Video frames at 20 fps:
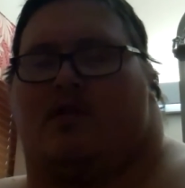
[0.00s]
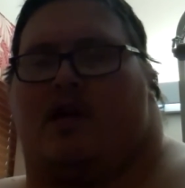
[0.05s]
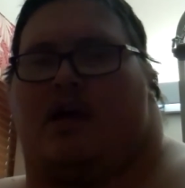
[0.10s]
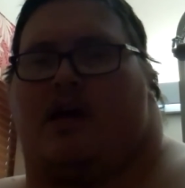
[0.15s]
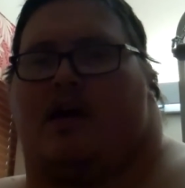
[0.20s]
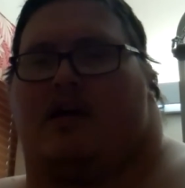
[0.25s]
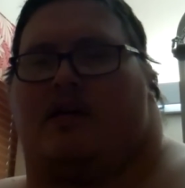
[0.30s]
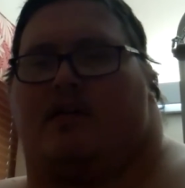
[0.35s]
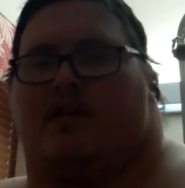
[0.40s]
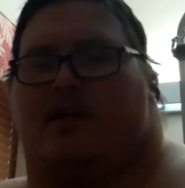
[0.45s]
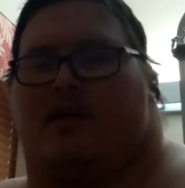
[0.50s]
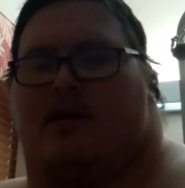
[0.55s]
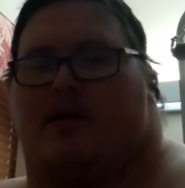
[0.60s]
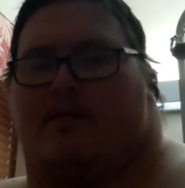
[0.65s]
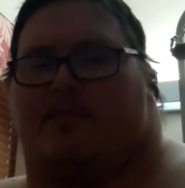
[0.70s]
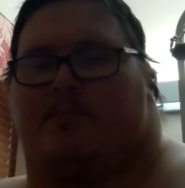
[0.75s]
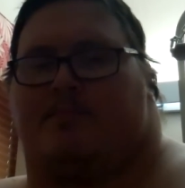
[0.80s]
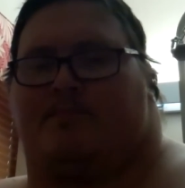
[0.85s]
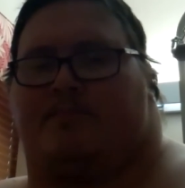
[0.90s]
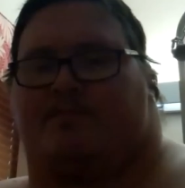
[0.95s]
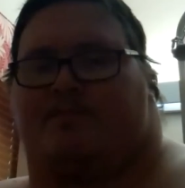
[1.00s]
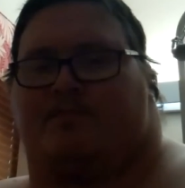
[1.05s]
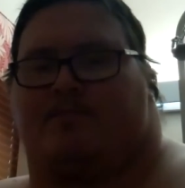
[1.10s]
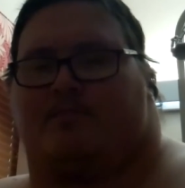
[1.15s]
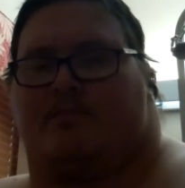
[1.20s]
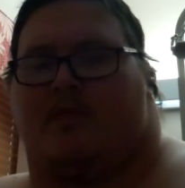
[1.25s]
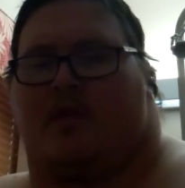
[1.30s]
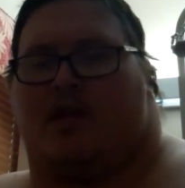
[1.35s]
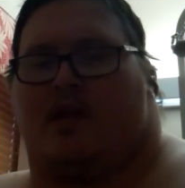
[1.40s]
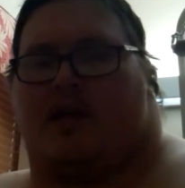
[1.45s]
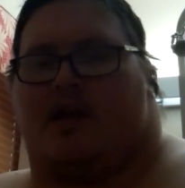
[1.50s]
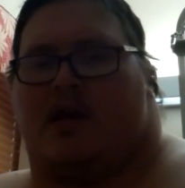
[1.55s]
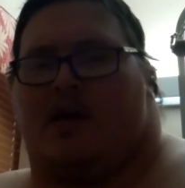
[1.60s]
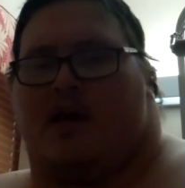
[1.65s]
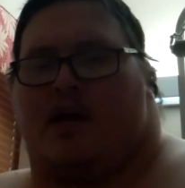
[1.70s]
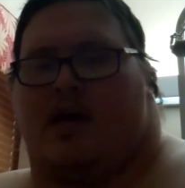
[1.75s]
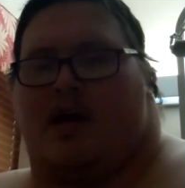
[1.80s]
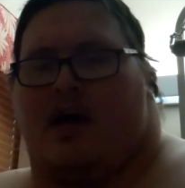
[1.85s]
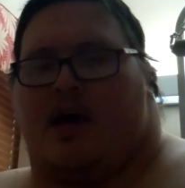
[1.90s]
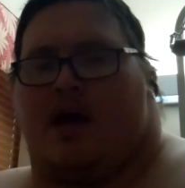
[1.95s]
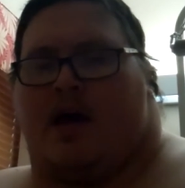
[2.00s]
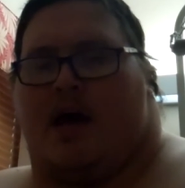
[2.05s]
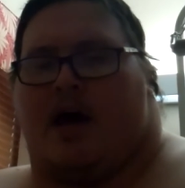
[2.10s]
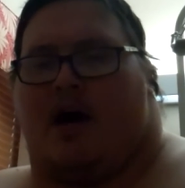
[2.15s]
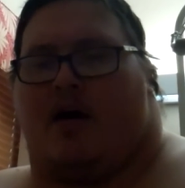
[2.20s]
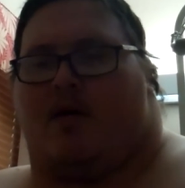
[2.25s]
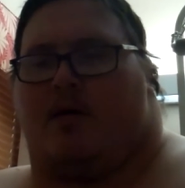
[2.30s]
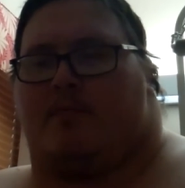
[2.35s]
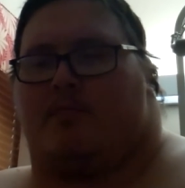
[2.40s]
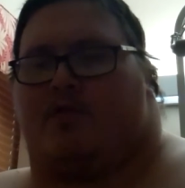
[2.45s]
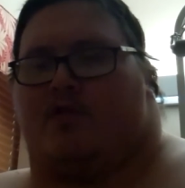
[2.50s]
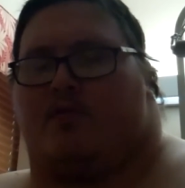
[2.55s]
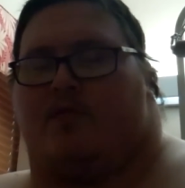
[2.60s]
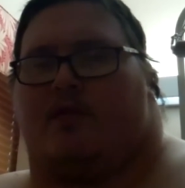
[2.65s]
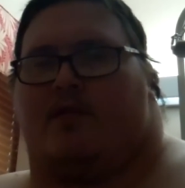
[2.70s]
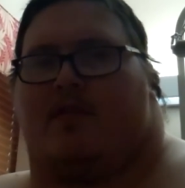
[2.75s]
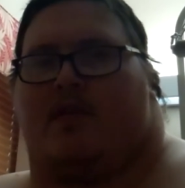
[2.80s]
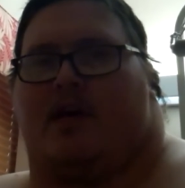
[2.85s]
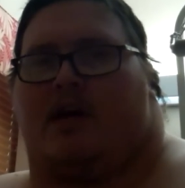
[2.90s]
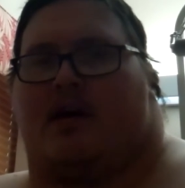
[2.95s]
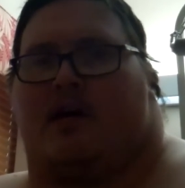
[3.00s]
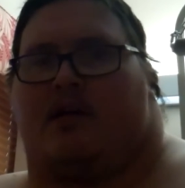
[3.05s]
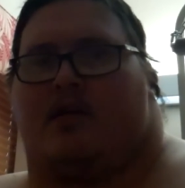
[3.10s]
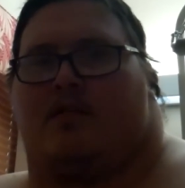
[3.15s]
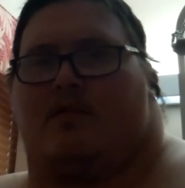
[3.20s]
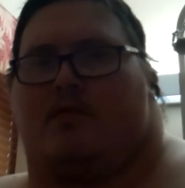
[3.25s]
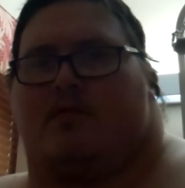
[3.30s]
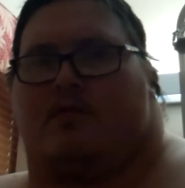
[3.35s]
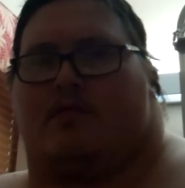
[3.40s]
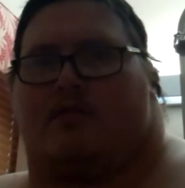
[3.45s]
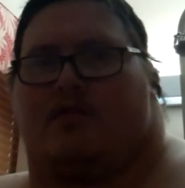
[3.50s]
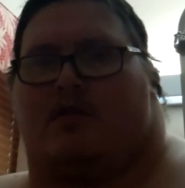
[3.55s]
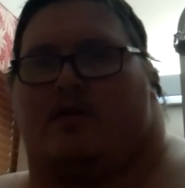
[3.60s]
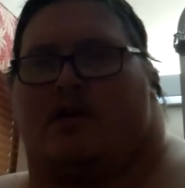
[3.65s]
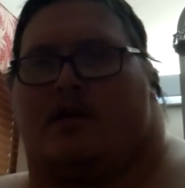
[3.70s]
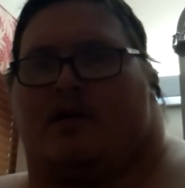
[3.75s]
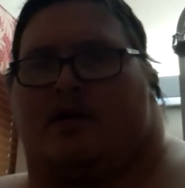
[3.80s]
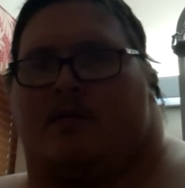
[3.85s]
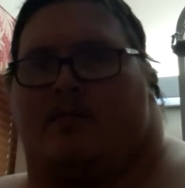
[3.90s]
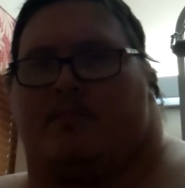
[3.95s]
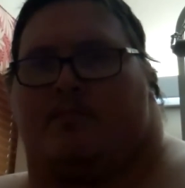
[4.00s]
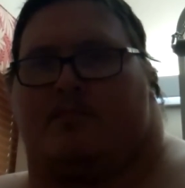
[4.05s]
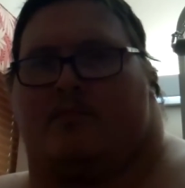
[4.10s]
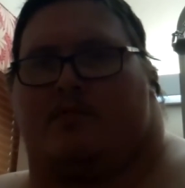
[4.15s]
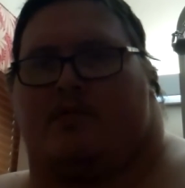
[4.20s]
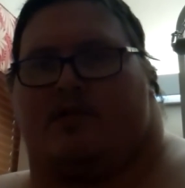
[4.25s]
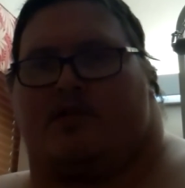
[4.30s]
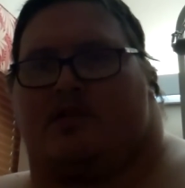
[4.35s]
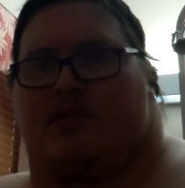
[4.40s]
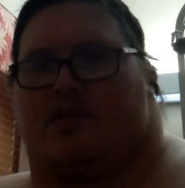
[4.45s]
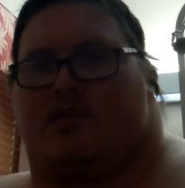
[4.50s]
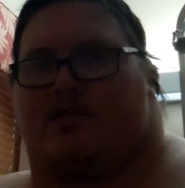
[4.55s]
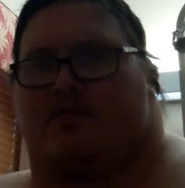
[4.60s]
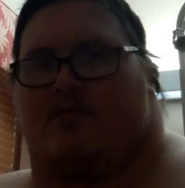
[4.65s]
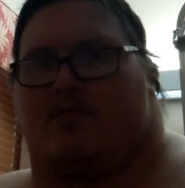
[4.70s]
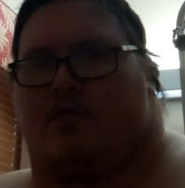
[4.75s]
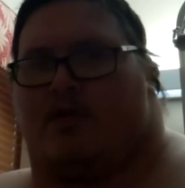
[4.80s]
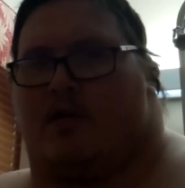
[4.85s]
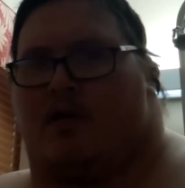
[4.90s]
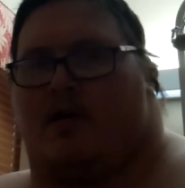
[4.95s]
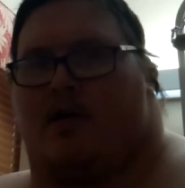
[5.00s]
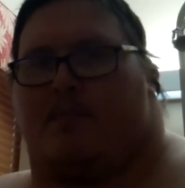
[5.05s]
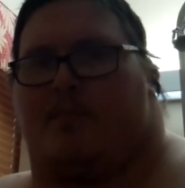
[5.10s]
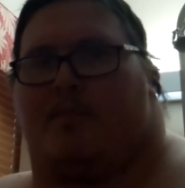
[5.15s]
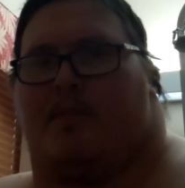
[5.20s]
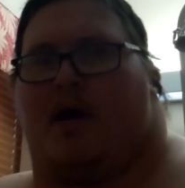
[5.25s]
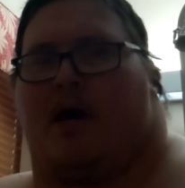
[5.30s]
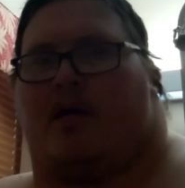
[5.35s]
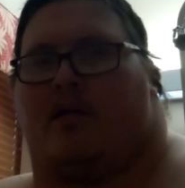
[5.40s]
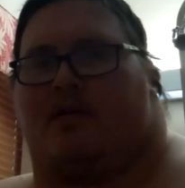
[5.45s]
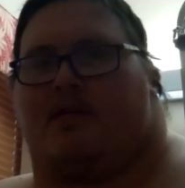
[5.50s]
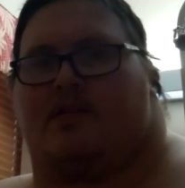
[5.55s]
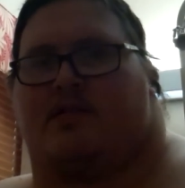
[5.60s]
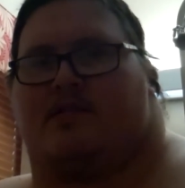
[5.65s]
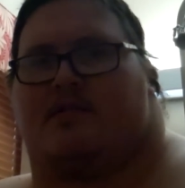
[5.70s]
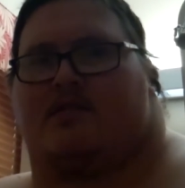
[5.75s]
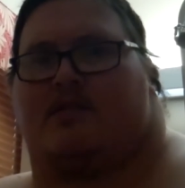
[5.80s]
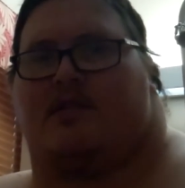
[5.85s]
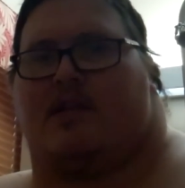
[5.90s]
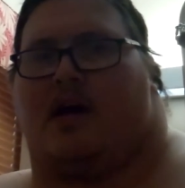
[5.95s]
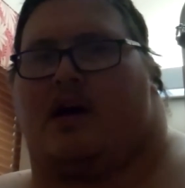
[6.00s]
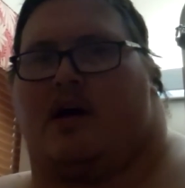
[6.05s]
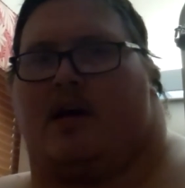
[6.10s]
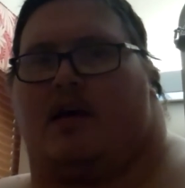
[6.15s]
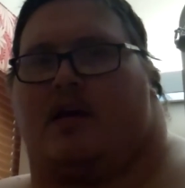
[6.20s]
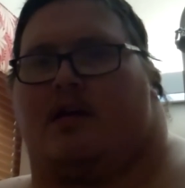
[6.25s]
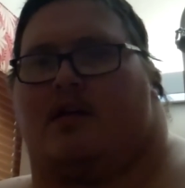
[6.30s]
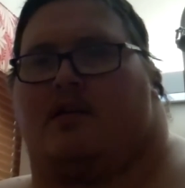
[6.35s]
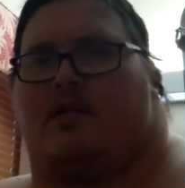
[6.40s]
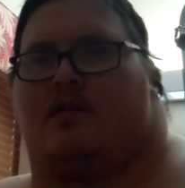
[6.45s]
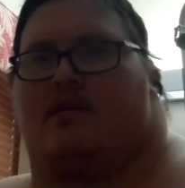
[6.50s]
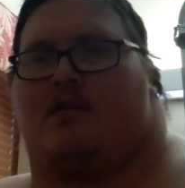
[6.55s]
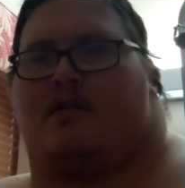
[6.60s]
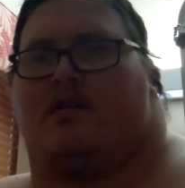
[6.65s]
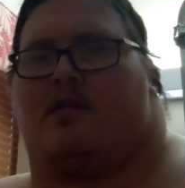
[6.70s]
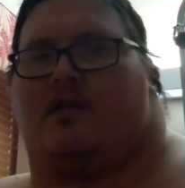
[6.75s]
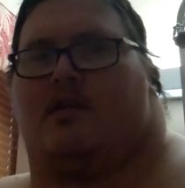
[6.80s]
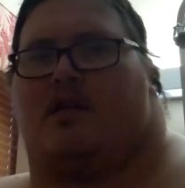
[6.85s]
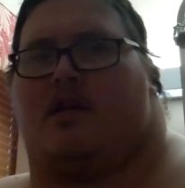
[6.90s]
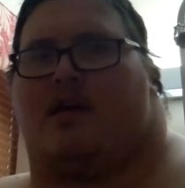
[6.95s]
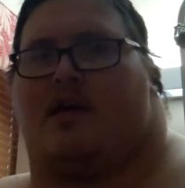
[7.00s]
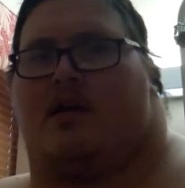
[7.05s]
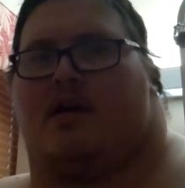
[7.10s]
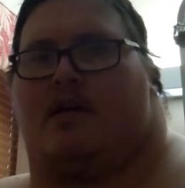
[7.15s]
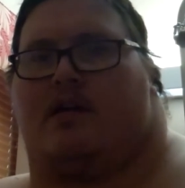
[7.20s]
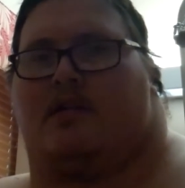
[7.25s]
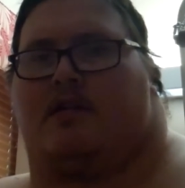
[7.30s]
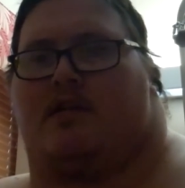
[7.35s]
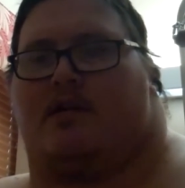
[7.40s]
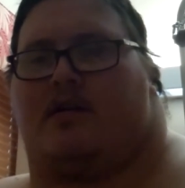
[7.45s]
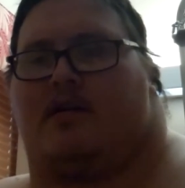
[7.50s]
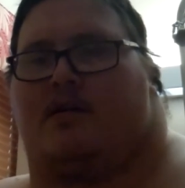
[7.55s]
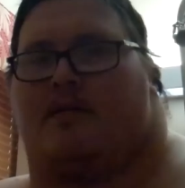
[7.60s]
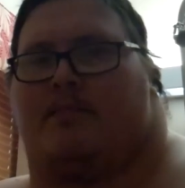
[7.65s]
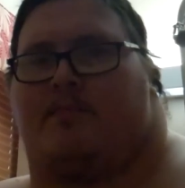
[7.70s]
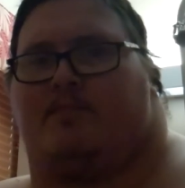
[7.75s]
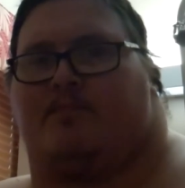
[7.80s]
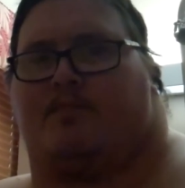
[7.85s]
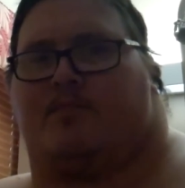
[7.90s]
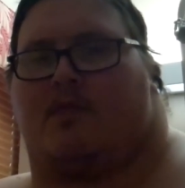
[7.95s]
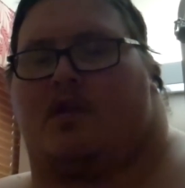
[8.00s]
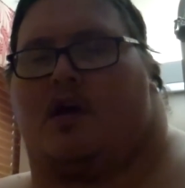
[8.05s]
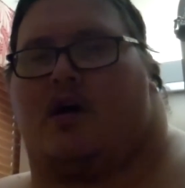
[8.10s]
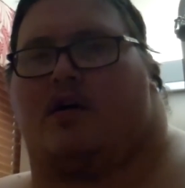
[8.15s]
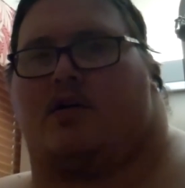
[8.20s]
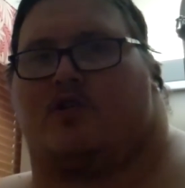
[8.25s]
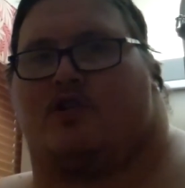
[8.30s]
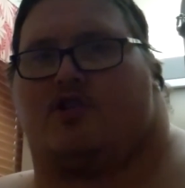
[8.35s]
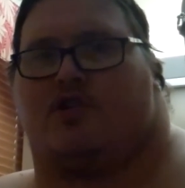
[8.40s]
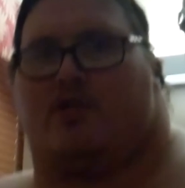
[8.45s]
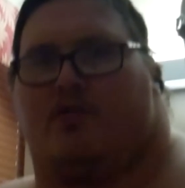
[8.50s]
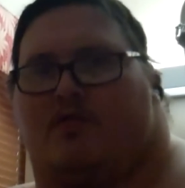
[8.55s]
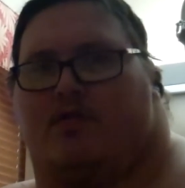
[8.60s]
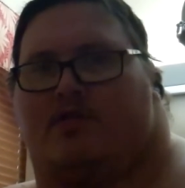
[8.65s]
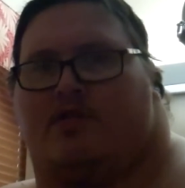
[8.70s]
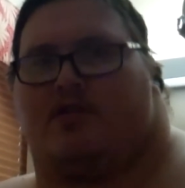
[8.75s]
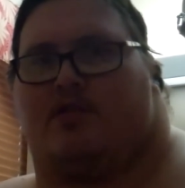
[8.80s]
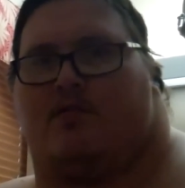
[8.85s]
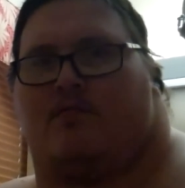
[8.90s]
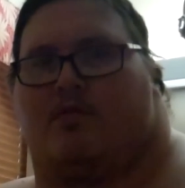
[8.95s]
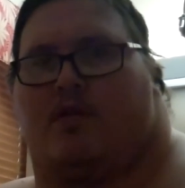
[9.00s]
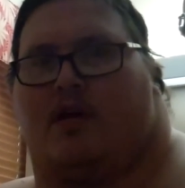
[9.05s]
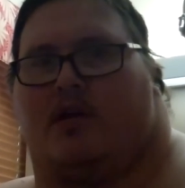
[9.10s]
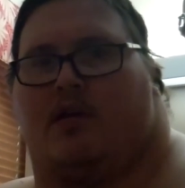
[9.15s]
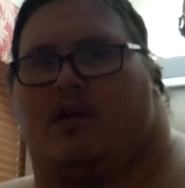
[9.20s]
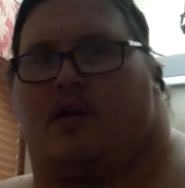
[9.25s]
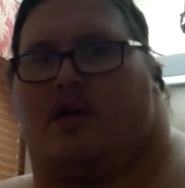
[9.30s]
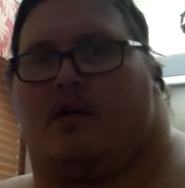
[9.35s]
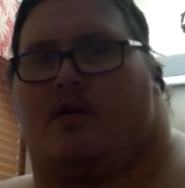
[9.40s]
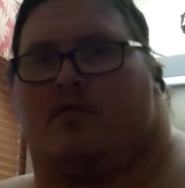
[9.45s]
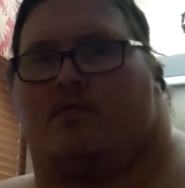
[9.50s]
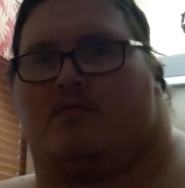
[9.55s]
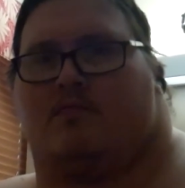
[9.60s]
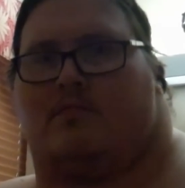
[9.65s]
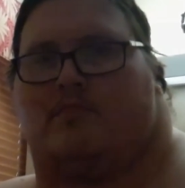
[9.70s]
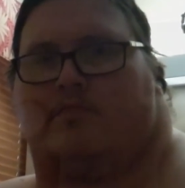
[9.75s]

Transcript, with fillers: And how I'm doing that is just through a balanced diet, and I'll show it to you right now.